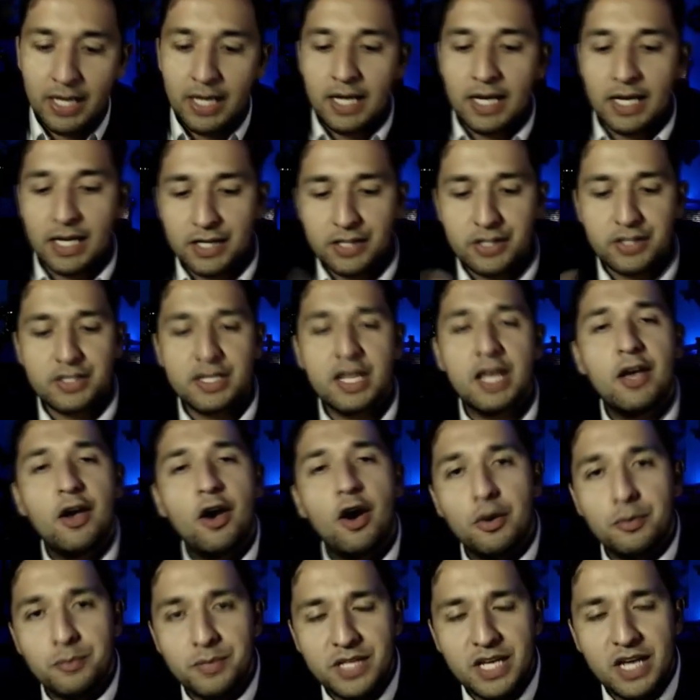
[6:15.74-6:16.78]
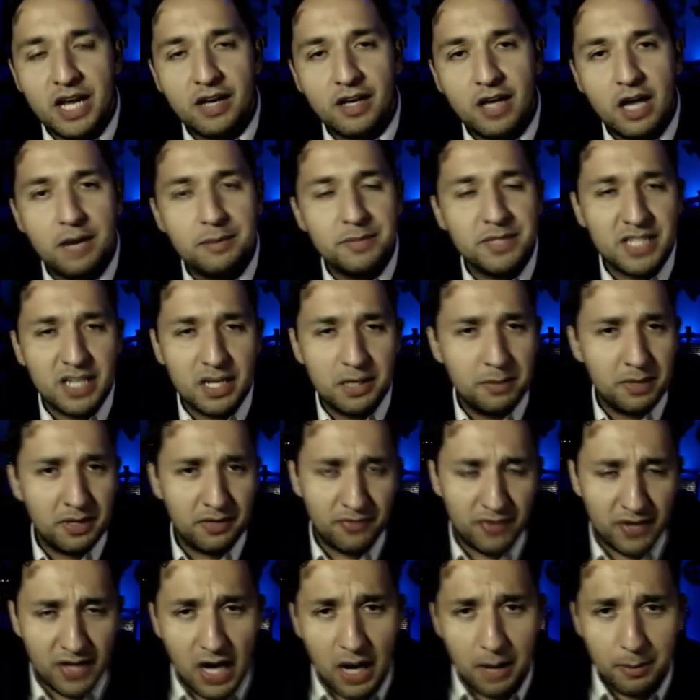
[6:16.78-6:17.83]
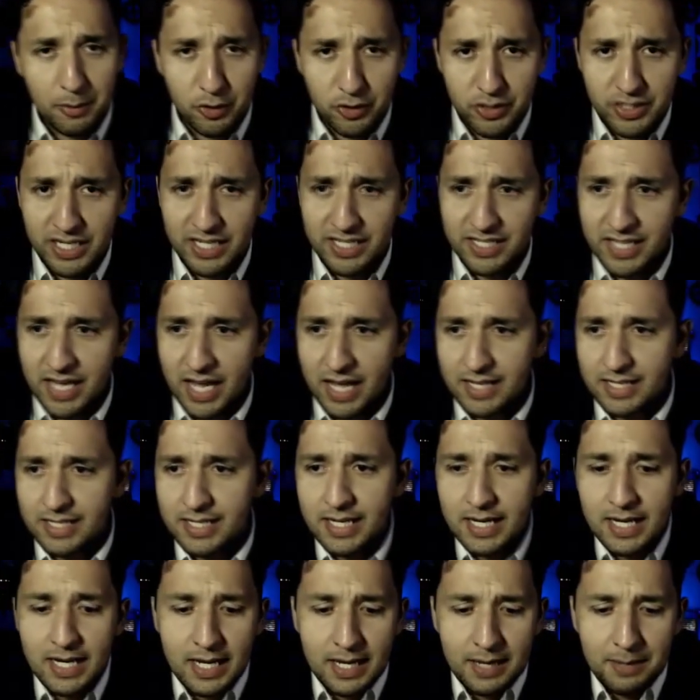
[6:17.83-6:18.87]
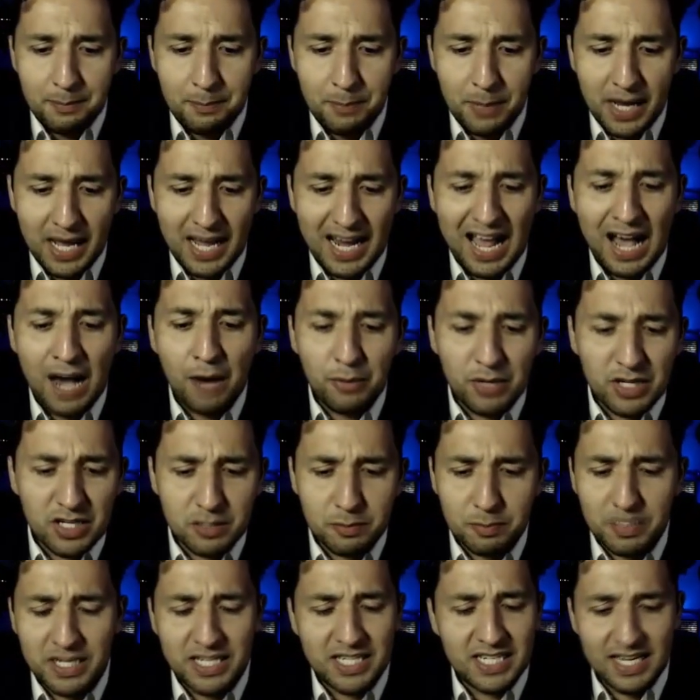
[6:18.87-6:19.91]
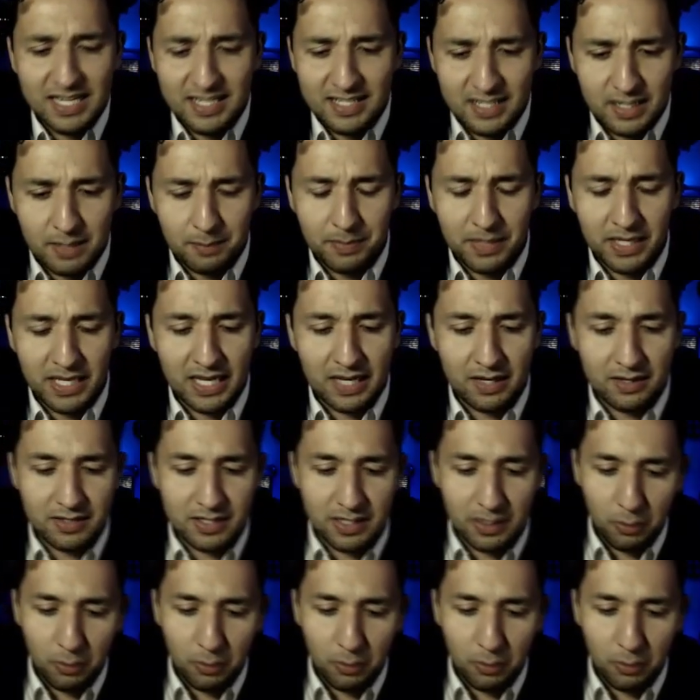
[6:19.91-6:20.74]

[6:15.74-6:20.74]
Let's just say homes.com is going to be a phenomenal success, but I want to split test something else.